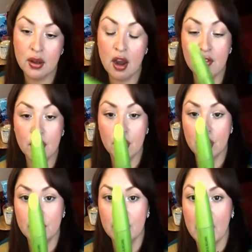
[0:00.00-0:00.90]

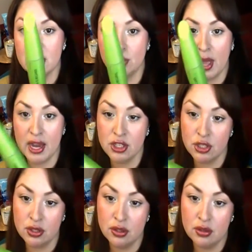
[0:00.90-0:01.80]
CoverGirl, the Lash
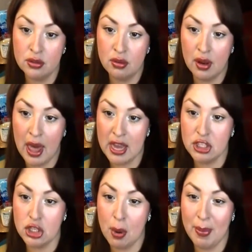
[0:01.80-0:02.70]
Blash,
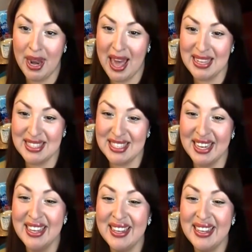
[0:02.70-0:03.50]
Lash Blast,